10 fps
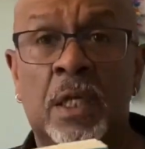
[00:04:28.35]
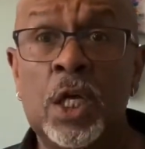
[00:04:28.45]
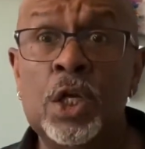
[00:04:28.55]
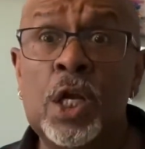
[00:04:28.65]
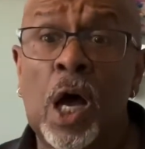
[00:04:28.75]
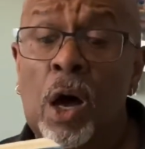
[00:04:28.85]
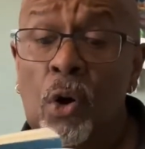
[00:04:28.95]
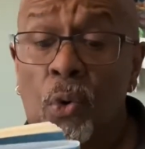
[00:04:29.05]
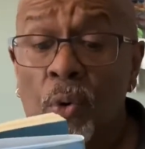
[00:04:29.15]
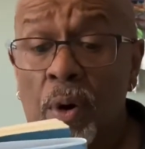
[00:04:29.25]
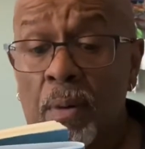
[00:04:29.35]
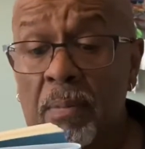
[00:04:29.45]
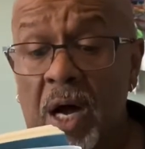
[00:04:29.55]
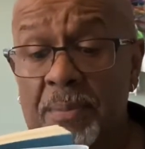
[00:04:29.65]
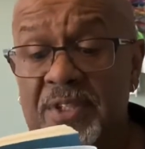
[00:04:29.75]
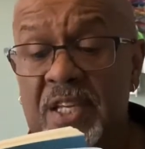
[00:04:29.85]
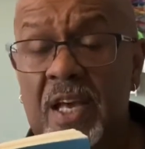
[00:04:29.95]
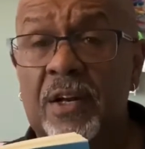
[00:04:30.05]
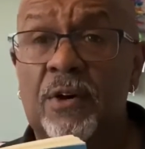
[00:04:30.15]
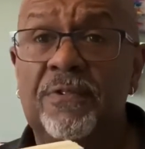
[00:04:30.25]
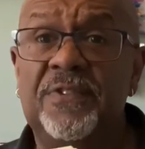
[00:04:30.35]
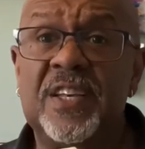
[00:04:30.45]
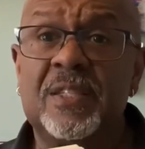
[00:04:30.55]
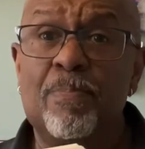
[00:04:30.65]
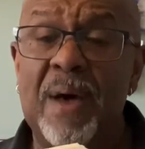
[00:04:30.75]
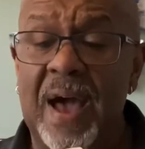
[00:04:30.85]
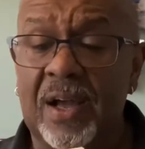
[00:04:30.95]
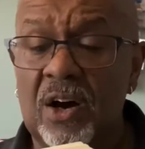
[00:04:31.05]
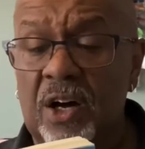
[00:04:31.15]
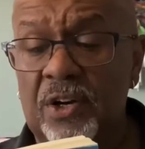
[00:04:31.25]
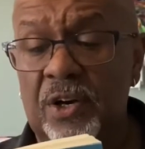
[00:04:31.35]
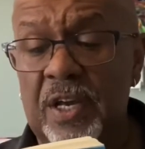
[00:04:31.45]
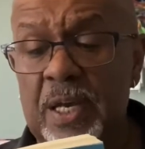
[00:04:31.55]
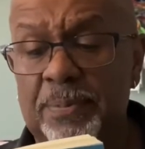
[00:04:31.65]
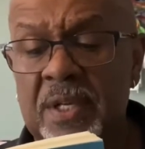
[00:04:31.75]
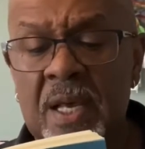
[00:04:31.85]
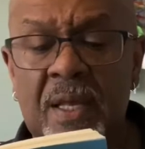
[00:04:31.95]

"No," Mom said, her fist back on her hips.